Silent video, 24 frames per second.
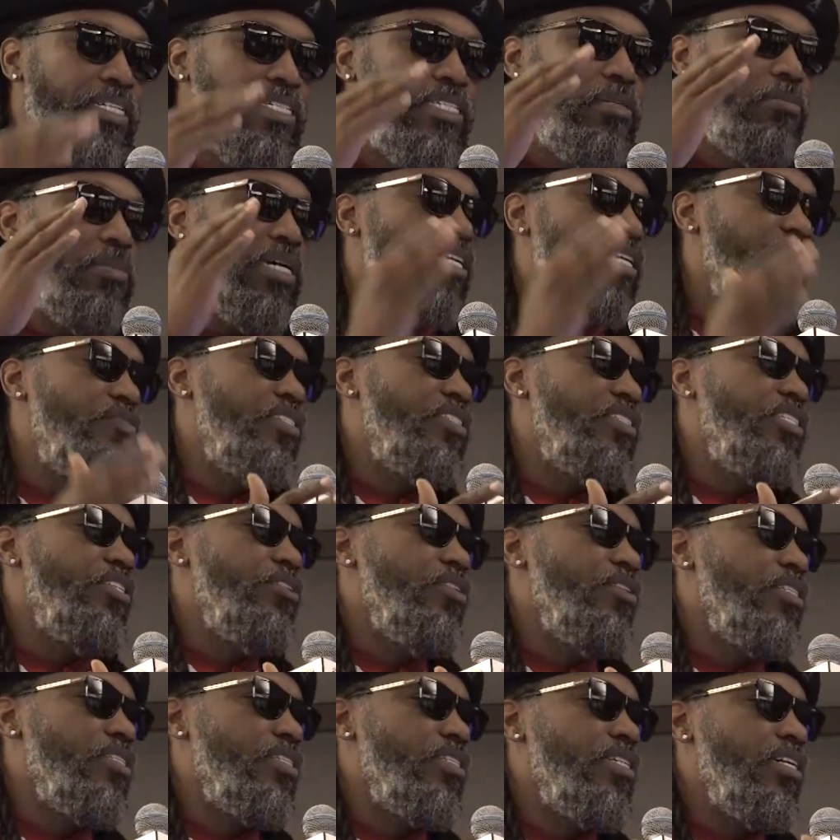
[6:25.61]
The Man of the
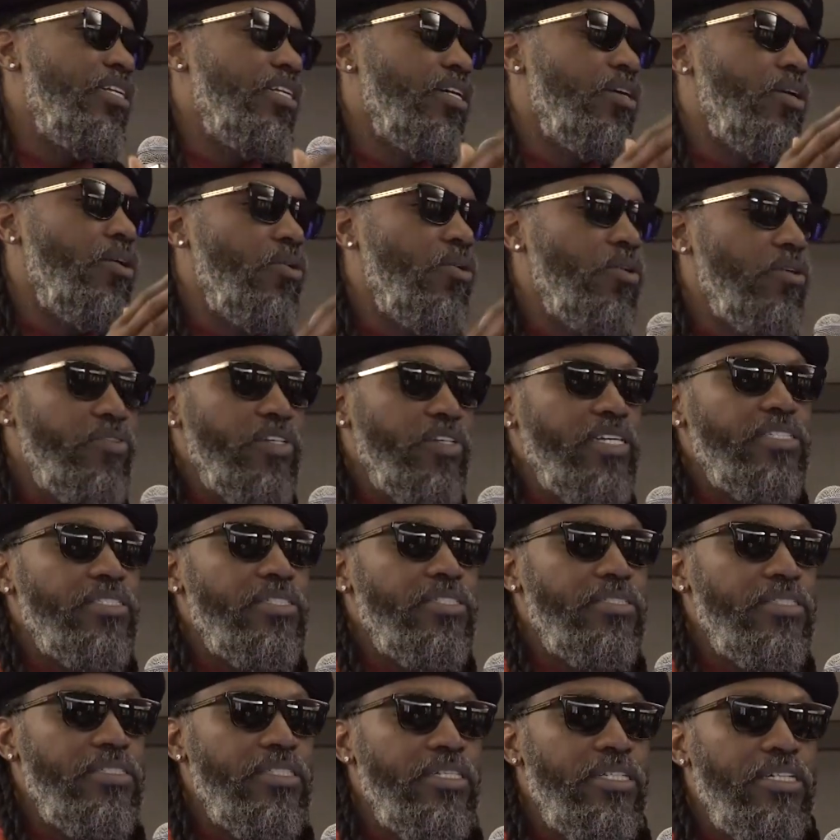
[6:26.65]
Series got a
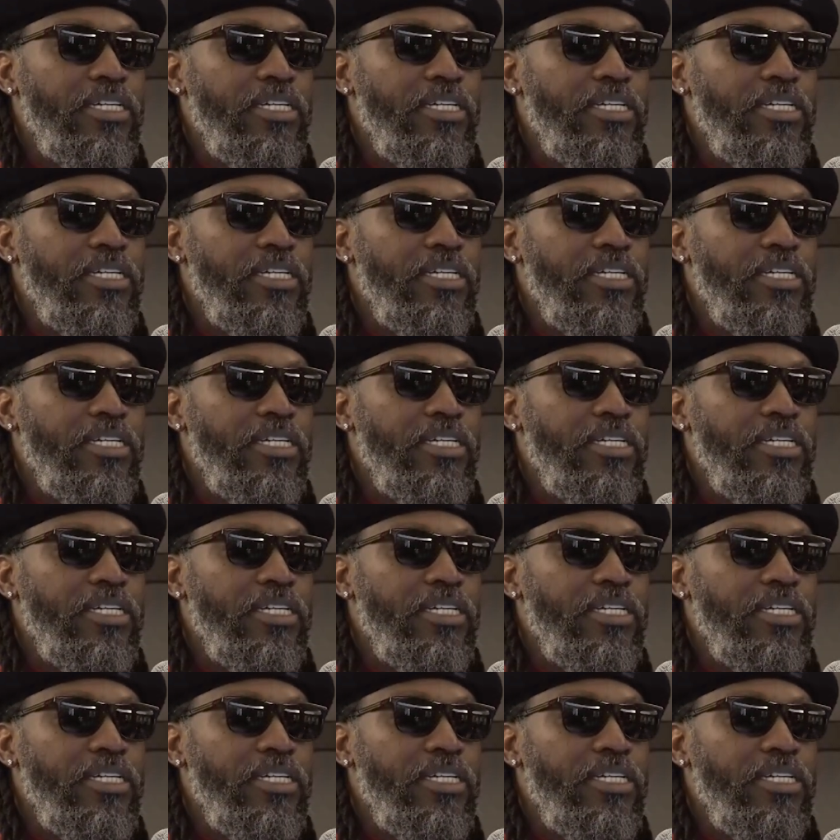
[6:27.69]
Corvette,